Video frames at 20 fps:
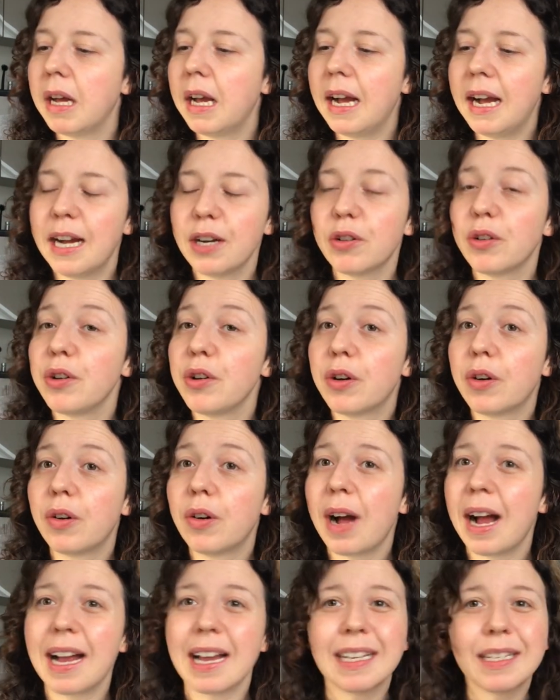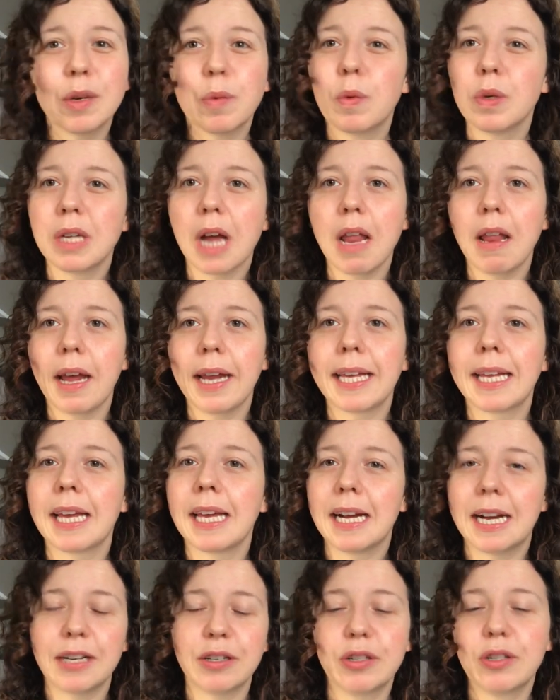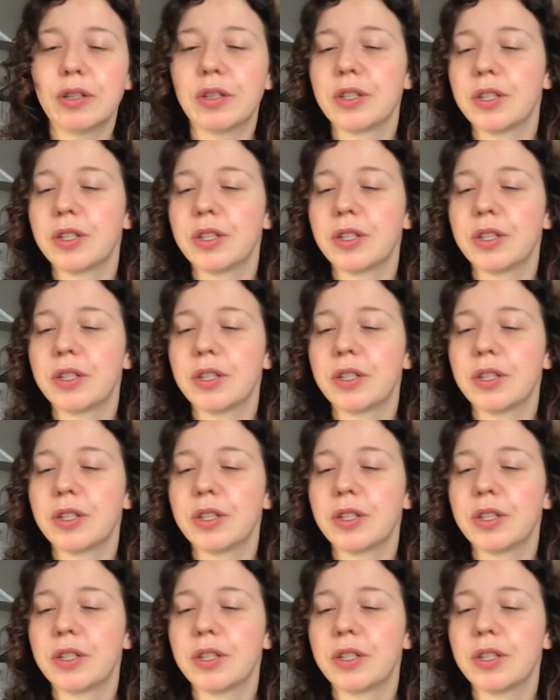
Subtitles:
I don't know. And would I like it? I don't know.